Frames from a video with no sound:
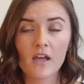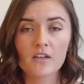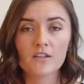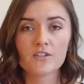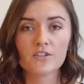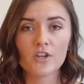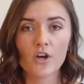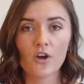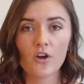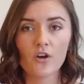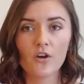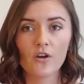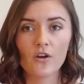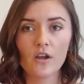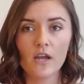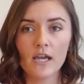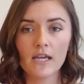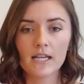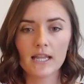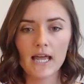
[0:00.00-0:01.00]
So
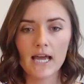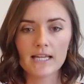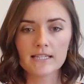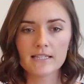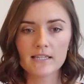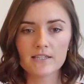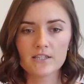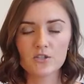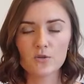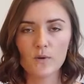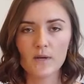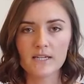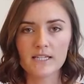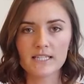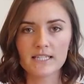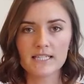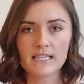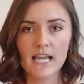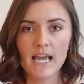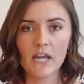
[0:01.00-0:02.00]
it allows us to
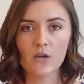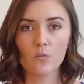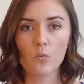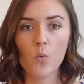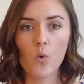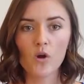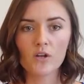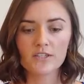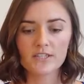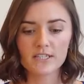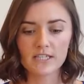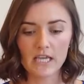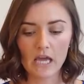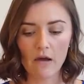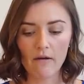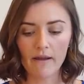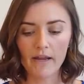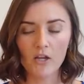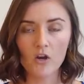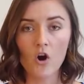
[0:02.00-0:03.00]
understand what's
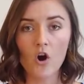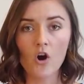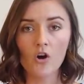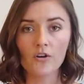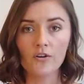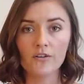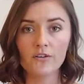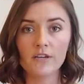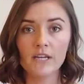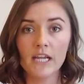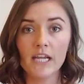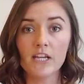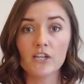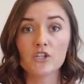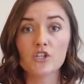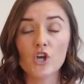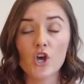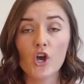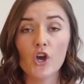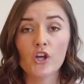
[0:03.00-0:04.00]
going on
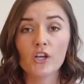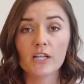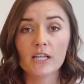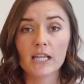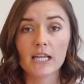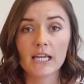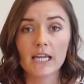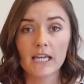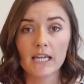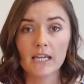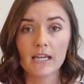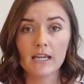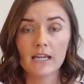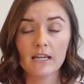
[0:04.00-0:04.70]
internally